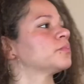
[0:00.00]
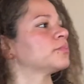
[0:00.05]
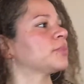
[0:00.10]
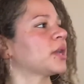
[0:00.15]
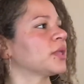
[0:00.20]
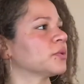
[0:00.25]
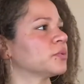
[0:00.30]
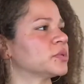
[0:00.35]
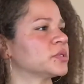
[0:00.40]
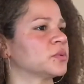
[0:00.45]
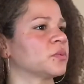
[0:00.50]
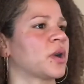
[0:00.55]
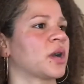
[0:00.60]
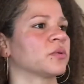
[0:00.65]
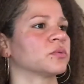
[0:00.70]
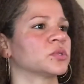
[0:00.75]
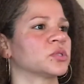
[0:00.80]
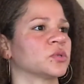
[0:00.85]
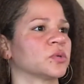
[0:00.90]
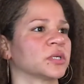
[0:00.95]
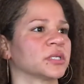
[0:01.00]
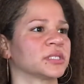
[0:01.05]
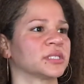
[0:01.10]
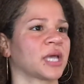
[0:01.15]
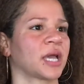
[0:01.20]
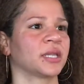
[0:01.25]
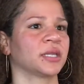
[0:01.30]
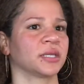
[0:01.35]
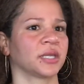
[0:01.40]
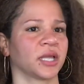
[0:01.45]
the reason why I was so
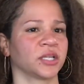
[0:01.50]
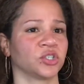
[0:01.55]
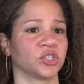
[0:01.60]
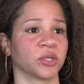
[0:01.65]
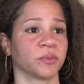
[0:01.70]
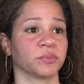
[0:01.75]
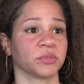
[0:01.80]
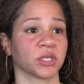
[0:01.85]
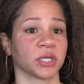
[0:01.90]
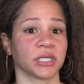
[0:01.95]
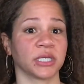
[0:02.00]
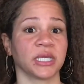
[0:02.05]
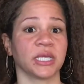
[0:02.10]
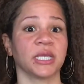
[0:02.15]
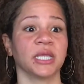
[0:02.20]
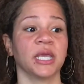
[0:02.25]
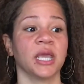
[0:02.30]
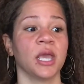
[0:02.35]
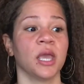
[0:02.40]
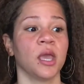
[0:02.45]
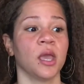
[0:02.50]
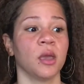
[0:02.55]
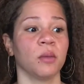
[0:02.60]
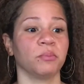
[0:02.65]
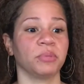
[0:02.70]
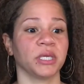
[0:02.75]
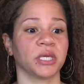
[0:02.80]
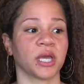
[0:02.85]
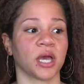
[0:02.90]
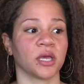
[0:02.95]
excited and I jumped on it,
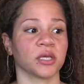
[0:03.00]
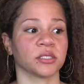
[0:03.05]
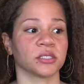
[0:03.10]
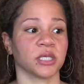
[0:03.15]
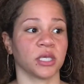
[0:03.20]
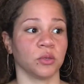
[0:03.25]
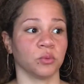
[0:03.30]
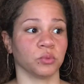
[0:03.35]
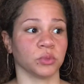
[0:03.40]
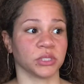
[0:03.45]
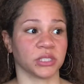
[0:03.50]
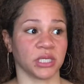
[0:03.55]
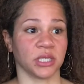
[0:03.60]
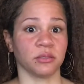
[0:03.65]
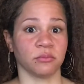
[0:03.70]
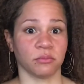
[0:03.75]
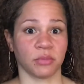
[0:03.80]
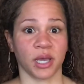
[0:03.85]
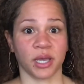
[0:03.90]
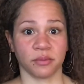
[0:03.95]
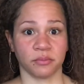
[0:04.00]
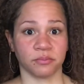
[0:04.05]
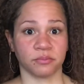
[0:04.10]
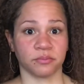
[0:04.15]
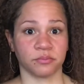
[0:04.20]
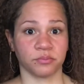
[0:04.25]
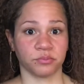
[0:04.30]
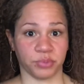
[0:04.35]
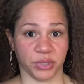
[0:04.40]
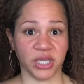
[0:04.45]
because it was in my
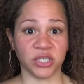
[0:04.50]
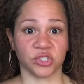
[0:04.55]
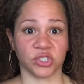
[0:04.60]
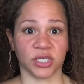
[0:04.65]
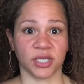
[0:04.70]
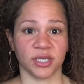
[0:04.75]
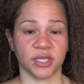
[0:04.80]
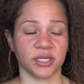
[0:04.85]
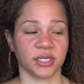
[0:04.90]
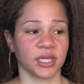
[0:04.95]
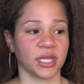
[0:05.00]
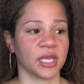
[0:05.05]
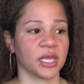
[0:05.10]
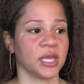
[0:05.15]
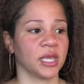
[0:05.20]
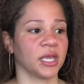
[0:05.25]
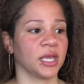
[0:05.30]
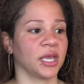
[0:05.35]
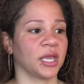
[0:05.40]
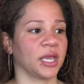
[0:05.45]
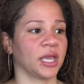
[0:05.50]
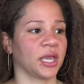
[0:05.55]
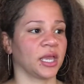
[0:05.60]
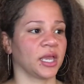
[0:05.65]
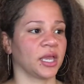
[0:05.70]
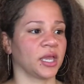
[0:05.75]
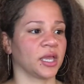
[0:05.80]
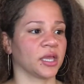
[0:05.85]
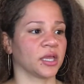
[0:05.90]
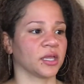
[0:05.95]
budget.
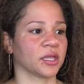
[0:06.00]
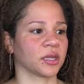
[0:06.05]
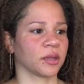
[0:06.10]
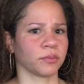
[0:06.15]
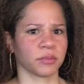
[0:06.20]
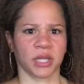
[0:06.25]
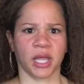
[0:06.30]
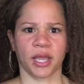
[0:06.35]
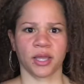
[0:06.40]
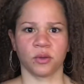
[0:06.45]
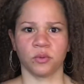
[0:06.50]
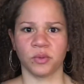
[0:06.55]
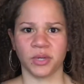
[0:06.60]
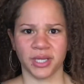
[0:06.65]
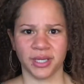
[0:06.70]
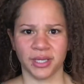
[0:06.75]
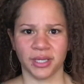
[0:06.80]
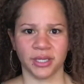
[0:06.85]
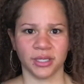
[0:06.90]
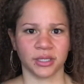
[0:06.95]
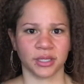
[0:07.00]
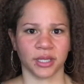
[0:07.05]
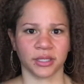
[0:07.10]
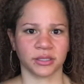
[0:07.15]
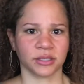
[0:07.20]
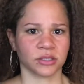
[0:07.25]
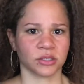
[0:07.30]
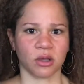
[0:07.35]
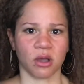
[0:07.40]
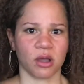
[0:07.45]
And I'm like, what? Like,
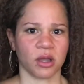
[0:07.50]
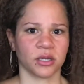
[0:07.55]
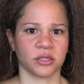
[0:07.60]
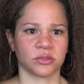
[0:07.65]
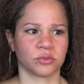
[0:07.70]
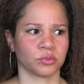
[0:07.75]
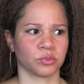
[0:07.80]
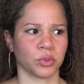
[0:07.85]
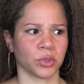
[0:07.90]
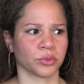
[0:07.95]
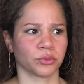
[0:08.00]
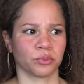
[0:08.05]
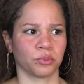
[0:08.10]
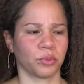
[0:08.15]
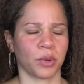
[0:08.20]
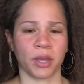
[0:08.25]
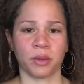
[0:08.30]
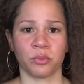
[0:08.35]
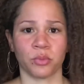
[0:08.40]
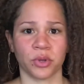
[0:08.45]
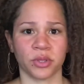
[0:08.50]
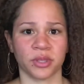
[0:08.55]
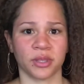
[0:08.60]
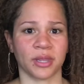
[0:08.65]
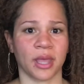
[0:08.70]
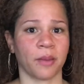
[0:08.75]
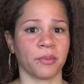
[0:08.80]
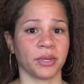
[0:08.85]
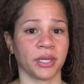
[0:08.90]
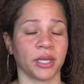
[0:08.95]
this car is worth way more than
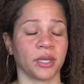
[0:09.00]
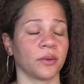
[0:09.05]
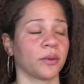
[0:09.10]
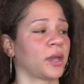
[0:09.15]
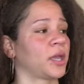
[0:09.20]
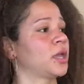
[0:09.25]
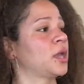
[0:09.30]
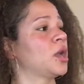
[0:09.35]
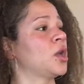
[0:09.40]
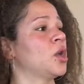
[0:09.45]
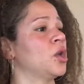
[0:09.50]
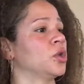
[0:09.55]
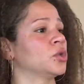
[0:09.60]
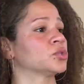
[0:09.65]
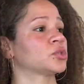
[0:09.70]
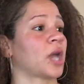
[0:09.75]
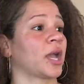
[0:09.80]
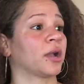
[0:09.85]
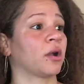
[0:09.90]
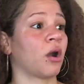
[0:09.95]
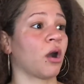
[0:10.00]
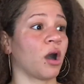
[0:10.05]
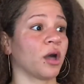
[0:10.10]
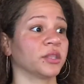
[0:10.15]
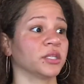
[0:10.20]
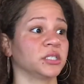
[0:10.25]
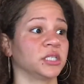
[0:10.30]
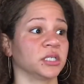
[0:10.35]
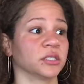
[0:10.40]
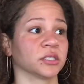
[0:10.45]
that. But anyway, so I call
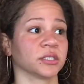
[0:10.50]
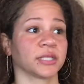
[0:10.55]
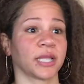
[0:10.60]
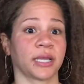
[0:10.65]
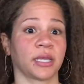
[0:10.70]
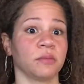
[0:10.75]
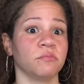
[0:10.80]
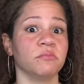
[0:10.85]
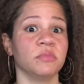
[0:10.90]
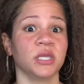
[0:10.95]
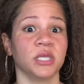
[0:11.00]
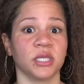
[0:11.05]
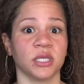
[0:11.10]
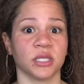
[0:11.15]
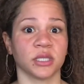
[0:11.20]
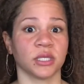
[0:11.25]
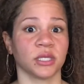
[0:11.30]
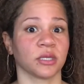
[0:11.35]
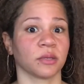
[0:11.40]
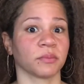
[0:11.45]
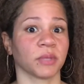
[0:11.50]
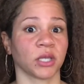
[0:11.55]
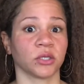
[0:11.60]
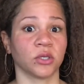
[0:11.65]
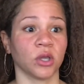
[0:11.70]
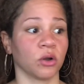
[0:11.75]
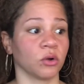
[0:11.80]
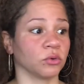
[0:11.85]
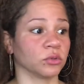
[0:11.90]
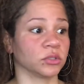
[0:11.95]
the dealer like immediately, and I'm like,
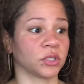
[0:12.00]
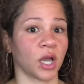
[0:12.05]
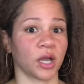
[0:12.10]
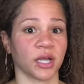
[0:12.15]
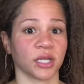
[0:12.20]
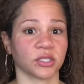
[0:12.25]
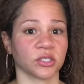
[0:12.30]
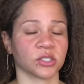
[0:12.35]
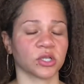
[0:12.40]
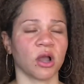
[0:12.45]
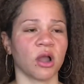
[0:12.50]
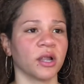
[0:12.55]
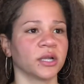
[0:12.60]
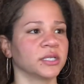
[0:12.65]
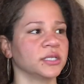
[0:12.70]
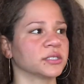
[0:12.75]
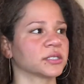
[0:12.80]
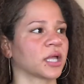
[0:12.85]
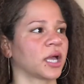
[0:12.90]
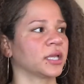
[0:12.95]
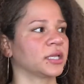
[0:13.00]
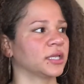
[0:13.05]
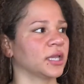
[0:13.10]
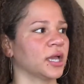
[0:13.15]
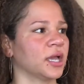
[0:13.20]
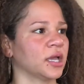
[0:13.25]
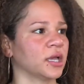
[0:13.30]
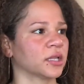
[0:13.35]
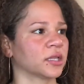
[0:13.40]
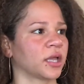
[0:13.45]
yo, y'all got this car? And he's like,
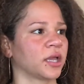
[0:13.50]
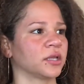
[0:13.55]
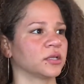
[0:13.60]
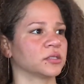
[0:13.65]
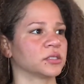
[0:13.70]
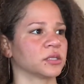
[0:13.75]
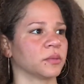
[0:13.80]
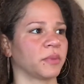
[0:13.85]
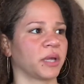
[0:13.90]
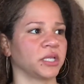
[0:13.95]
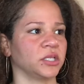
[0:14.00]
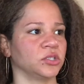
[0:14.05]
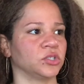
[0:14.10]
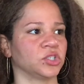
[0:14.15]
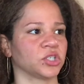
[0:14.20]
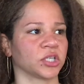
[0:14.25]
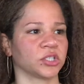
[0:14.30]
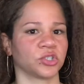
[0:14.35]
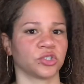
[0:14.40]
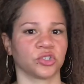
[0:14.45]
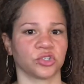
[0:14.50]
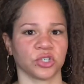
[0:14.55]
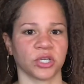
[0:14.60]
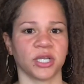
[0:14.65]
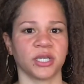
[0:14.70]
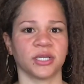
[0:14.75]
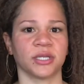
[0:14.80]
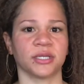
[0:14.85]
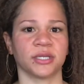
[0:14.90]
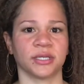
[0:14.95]
yeah, like somebody just
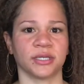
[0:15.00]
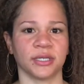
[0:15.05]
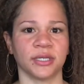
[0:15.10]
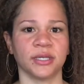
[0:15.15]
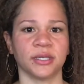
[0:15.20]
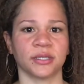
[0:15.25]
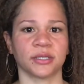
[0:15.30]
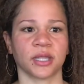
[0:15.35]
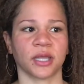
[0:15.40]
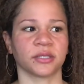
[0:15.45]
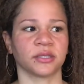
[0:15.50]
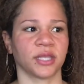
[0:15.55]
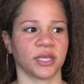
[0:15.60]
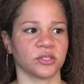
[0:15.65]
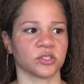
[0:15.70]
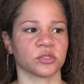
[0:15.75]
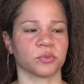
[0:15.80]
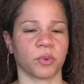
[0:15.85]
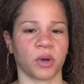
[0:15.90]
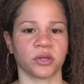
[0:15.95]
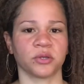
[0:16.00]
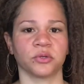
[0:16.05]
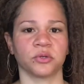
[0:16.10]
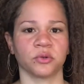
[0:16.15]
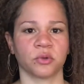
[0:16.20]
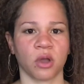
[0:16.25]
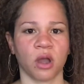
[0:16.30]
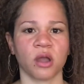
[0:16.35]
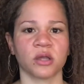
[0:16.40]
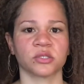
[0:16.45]
traded it in. Like, they just bought a
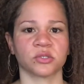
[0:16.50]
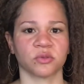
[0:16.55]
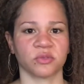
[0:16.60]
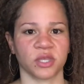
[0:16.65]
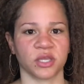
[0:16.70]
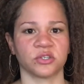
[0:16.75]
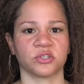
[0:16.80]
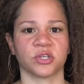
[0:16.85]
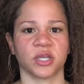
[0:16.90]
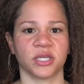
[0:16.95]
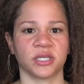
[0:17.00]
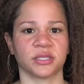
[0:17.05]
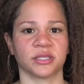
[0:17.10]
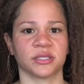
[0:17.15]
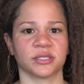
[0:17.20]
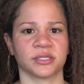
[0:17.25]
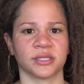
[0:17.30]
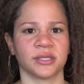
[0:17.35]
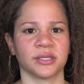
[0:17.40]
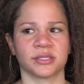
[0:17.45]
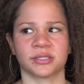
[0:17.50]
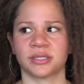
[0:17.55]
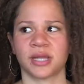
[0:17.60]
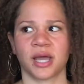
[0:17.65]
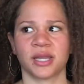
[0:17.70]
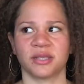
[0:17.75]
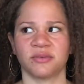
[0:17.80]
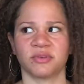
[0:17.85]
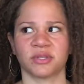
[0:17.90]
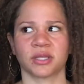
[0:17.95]
new car, so they traded this in. It's
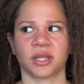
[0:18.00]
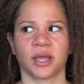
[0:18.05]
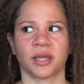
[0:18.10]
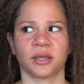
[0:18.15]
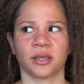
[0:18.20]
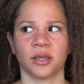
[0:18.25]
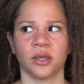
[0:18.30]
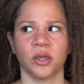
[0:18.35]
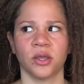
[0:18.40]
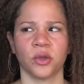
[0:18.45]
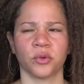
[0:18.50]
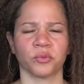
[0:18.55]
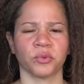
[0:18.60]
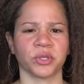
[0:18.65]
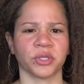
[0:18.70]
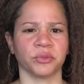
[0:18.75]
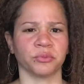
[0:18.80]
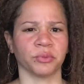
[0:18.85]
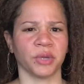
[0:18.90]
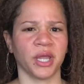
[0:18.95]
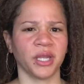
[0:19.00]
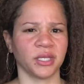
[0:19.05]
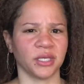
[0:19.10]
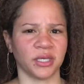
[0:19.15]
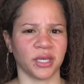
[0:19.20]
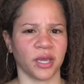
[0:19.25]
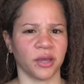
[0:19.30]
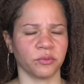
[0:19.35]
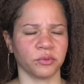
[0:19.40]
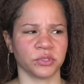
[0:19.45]
not even like really ready
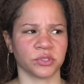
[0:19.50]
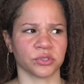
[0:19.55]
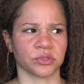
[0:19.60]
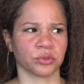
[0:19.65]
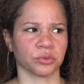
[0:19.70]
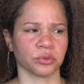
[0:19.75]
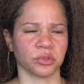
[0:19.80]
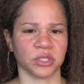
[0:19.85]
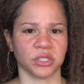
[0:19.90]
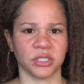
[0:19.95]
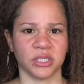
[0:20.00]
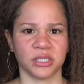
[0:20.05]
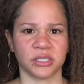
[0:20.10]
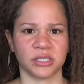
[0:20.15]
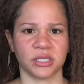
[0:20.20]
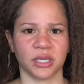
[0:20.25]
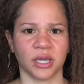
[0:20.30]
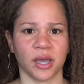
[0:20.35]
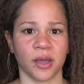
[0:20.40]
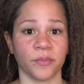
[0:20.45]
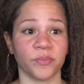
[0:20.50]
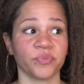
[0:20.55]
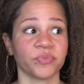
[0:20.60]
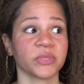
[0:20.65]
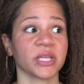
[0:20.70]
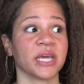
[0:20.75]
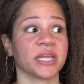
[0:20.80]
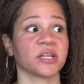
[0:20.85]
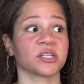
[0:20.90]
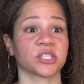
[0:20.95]
yet. We just threw the listing up.
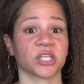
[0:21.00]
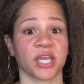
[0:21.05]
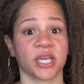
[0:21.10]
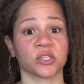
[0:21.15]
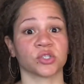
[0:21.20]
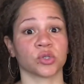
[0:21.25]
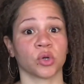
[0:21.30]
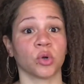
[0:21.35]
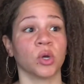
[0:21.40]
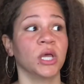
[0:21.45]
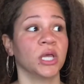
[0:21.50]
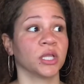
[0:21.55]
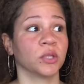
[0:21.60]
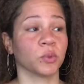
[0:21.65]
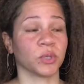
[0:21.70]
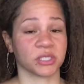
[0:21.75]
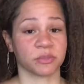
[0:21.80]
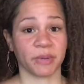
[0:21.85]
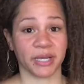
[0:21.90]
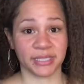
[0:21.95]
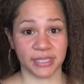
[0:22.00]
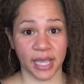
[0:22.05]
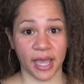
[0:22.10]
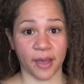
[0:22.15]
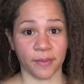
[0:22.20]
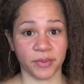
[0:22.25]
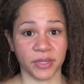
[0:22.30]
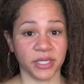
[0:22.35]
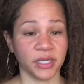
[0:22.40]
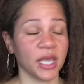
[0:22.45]
And I was like, okay, so what's about to
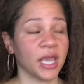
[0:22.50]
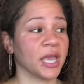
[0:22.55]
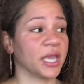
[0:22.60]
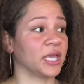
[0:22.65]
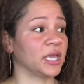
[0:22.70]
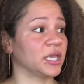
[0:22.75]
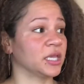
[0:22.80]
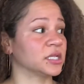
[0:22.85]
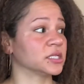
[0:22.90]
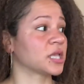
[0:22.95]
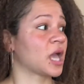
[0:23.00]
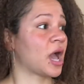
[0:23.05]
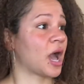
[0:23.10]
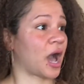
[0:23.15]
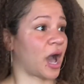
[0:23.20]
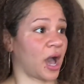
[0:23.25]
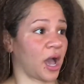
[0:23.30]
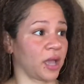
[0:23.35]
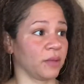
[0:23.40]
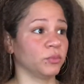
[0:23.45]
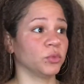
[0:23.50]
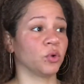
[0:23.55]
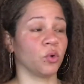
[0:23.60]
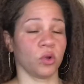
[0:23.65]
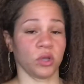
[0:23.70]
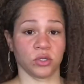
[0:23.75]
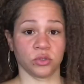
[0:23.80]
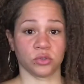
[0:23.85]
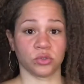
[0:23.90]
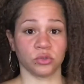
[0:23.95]
happen is I'm
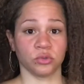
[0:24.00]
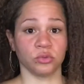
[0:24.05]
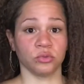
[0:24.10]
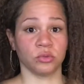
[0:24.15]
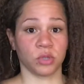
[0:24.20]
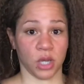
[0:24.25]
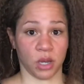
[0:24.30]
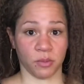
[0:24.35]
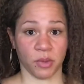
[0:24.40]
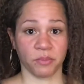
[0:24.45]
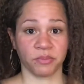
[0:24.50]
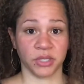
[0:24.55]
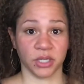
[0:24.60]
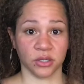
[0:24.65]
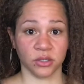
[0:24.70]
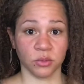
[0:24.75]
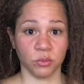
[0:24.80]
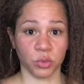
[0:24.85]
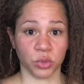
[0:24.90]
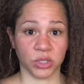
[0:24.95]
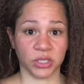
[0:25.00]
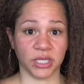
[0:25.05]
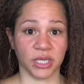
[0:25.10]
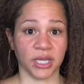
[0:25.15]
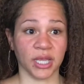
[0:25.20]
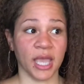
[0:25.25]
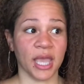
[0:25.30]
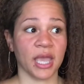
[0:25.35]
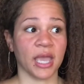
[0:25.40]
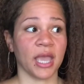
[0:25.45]
going to come up there in the
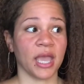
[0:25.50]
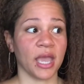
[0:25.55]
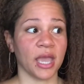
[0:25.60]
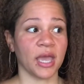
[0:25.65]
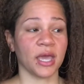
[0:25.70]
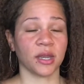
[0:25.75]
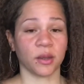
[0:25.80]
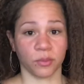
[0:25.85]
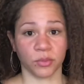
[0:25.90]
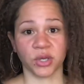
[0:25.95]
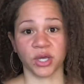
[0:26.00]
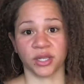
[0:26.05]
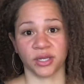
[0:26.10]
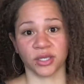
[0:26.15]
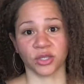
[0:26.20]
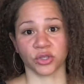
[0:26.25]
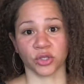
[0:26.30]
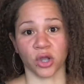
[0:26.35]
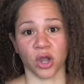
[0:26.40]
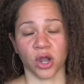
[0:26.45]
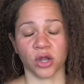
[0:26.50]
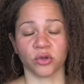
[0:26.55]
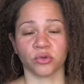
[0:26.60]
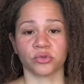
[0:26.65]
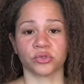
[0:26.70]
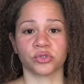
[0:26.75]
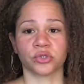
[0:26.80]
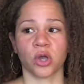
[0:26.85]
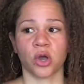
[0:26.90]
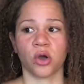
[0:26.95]
morning and I'm gonna get the car.
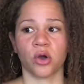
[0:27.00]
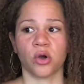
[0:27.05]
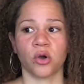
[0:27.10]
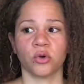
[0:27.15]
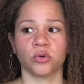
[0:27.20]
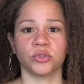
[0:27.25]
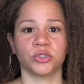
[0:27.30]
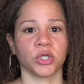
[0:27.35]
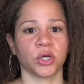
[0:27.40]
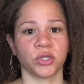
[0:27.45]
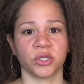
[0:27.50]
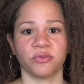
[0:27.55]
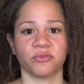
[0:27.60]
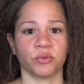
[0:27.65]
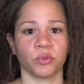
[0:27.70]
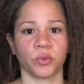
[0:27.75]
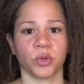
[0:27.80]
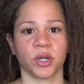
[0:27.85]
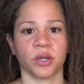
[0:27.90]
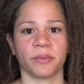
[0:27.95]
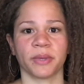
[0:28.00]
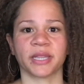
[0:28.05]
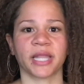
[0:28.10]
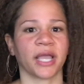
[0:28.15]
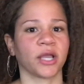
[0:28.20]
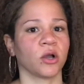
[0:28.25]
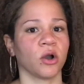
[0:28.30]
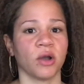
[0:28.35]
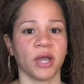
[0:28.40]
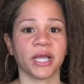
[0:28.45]
So don't even worry about,
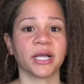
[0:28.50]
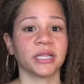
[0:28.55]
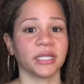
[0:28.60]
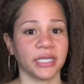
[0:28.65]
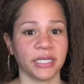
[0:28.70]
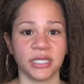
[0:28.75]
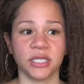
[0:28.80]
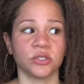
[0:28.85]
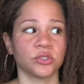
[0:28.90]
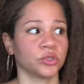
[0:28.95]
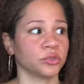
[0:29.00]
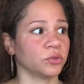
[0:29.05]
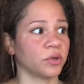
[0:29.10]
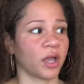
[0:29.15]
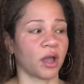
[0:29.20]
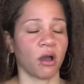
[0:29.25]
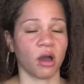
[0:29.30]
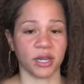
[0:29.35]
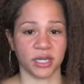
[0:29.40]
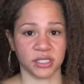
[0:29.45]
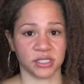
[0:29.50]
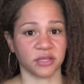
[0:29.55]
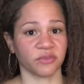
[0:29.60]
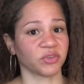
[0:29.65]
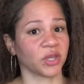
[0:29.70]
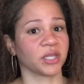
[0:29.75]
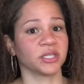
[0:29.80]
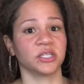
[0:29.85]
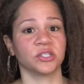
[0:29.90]
like, go ahead, clean it, do it, all that stuff y'all